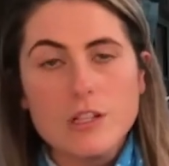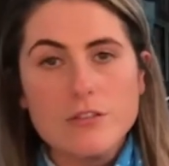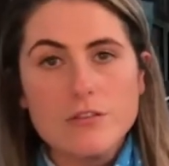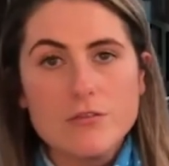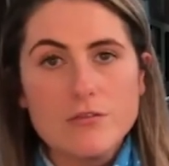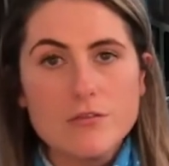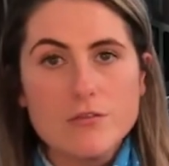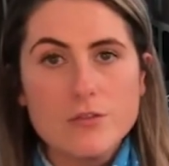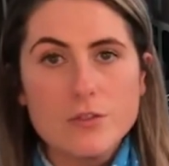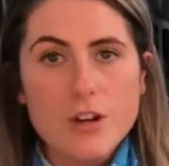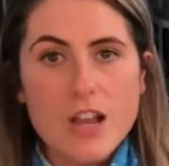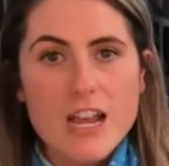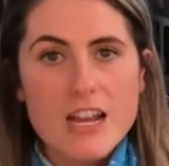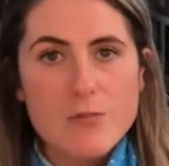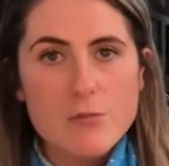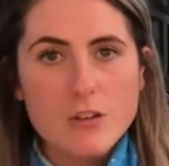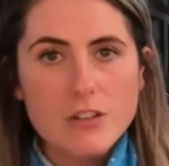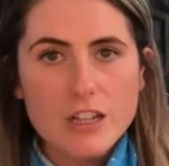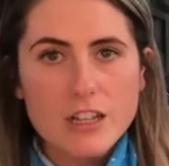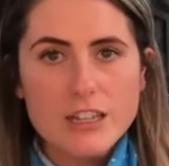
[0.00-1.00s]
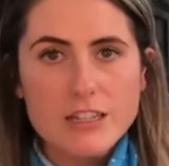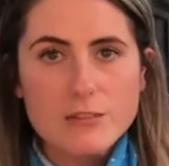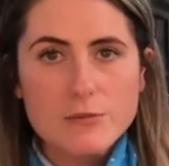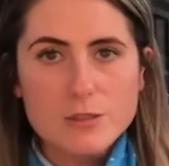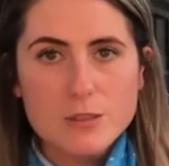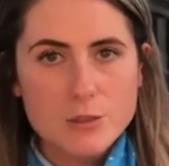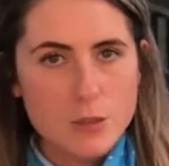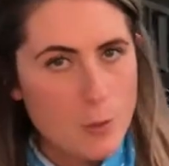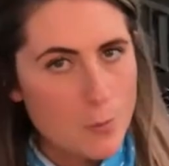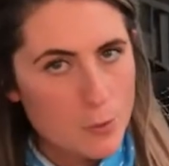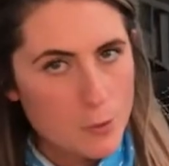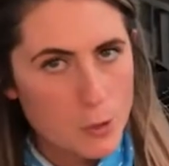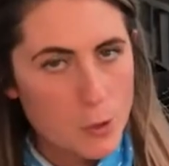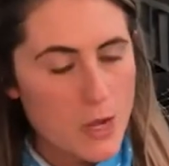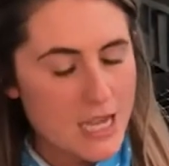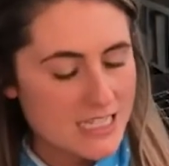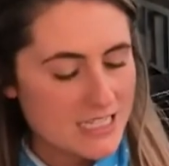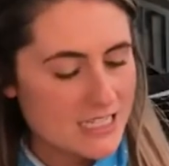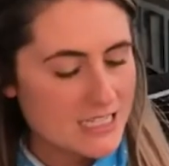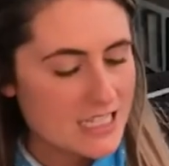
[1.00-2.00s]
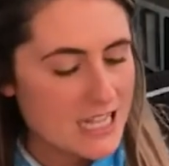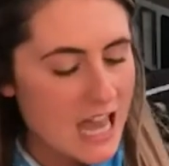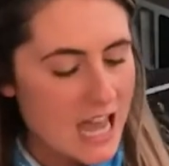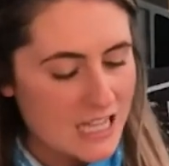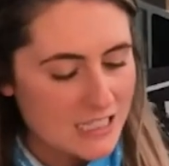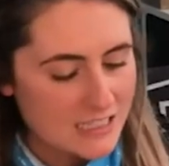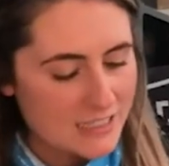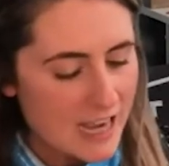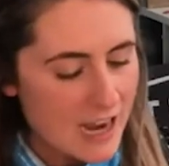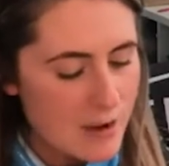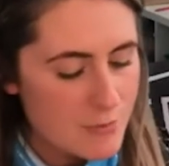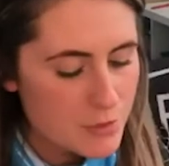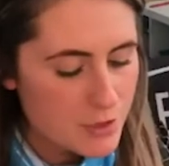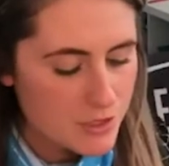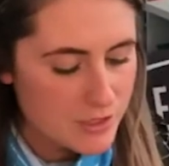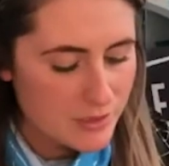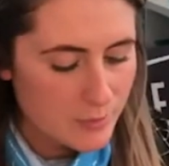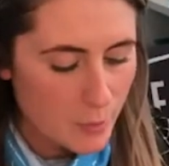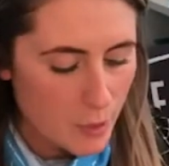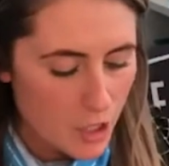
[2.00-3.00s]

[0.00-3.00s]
For anyone, I think there's a couple of questions last time just